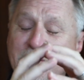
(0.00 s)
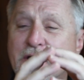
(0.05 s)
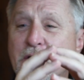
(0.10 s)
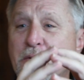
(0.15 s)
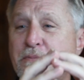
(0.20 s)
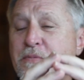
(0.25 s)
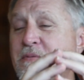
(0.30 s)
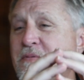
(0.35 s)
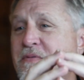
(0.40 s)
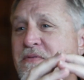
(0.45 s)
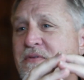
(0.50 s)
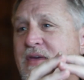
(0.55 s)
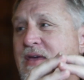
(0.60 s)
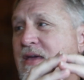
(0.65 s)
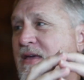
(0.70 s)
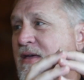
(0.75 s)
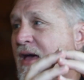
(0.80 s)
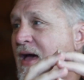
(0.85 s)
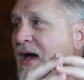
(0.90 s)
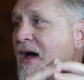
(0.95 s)
to help them
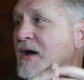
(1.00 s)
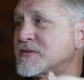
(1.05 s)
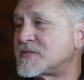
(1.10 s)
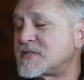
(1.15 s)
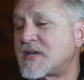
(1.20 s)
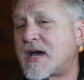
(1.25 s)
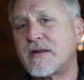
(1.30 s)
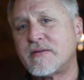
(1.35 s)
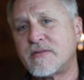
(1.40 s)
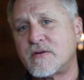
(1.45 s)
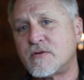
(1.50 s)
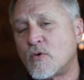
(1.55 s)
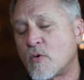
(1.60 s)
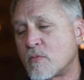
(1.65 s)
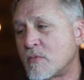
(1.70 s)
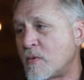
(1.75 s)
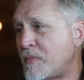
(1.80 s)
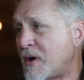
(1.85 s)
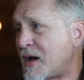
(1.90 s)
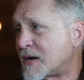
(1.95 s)
think outside of their
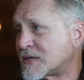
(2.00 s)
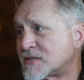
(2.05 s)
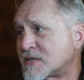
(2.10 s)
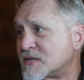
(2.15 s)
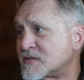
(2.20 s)
normal box,